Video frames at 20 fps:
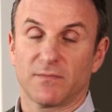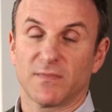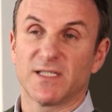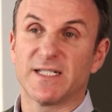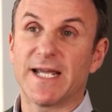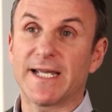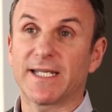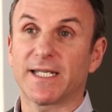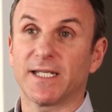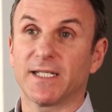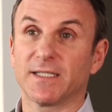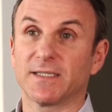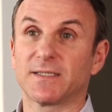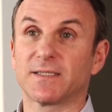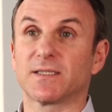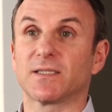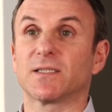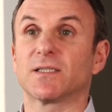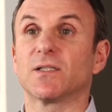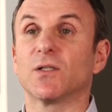
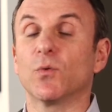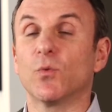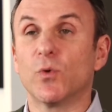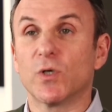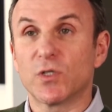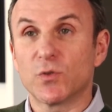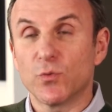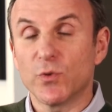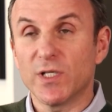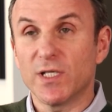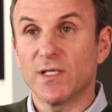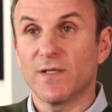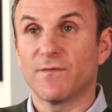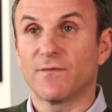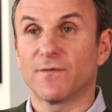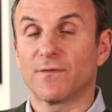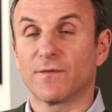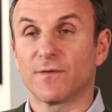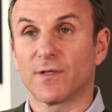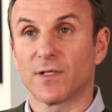decades, what
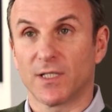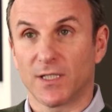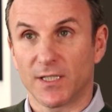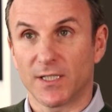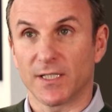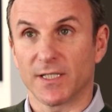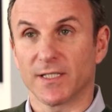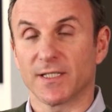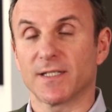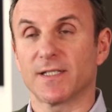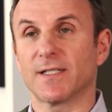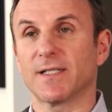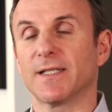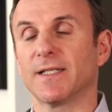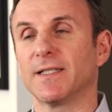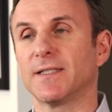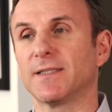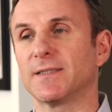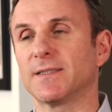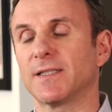we've learned
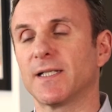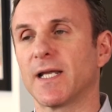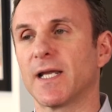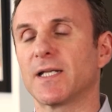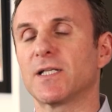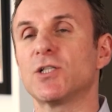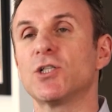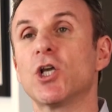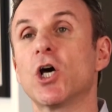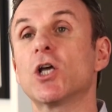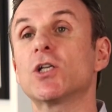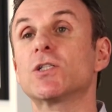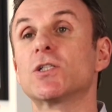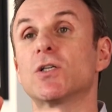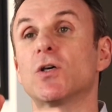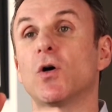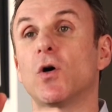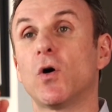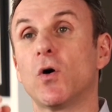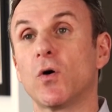is that
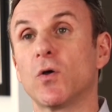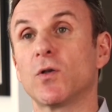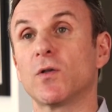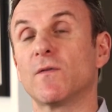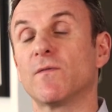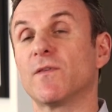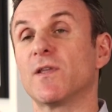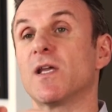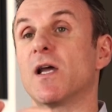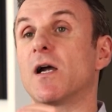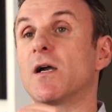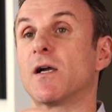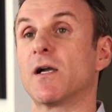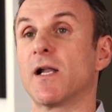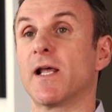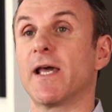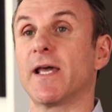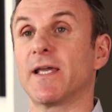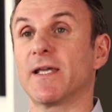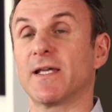not all of the R
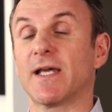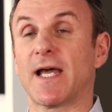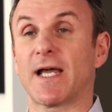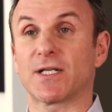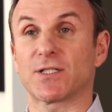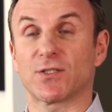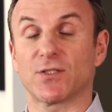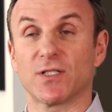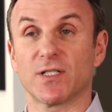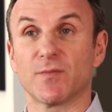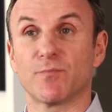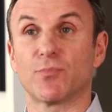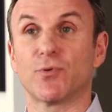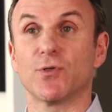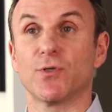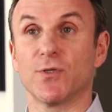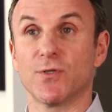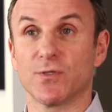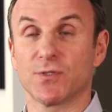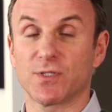N A actually
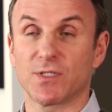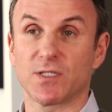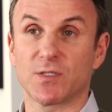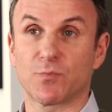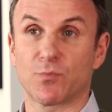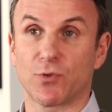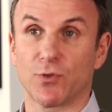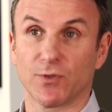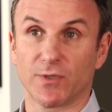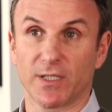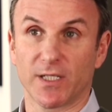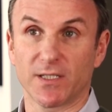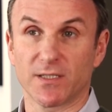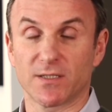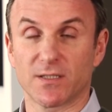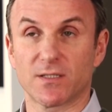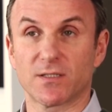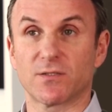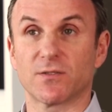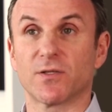produces
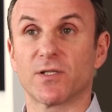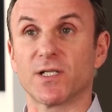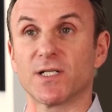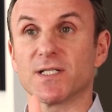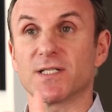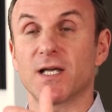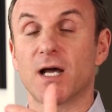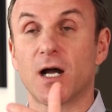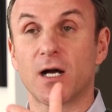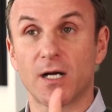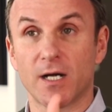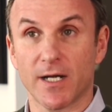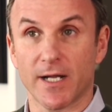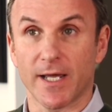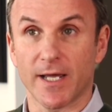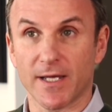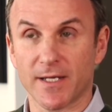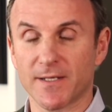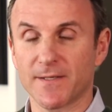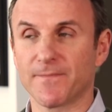proteins. So there is R N
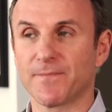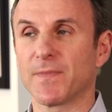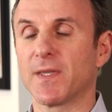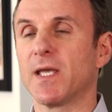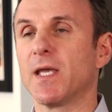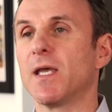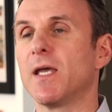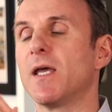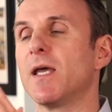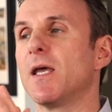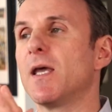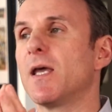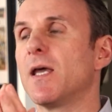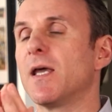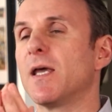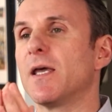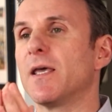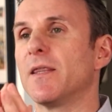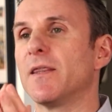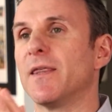A
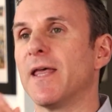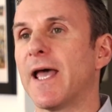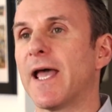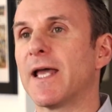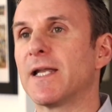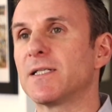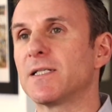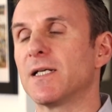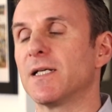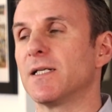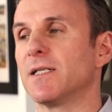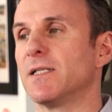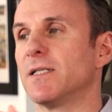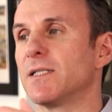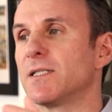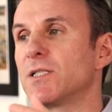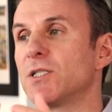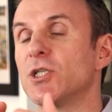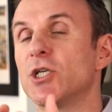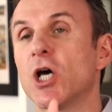that
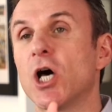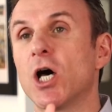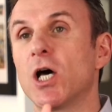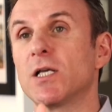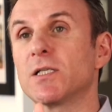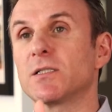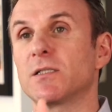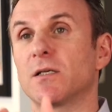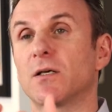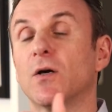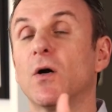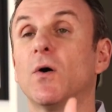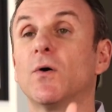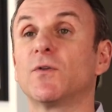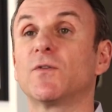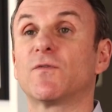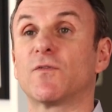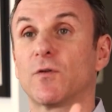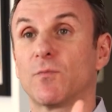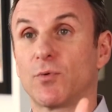does not
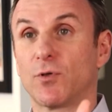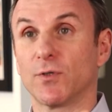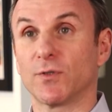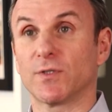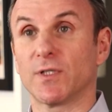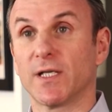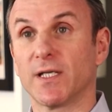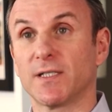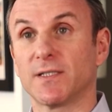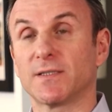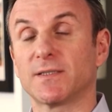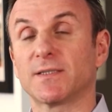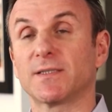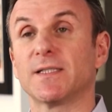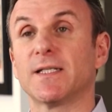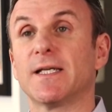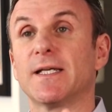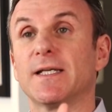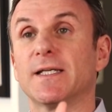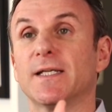code for
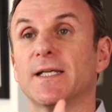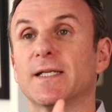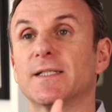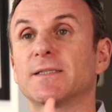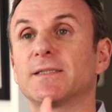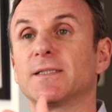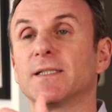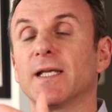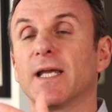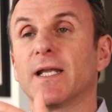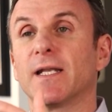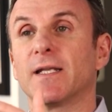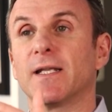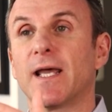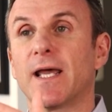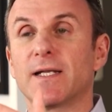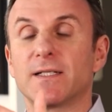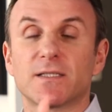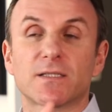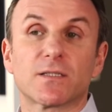proteins, yes, and
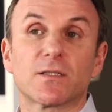that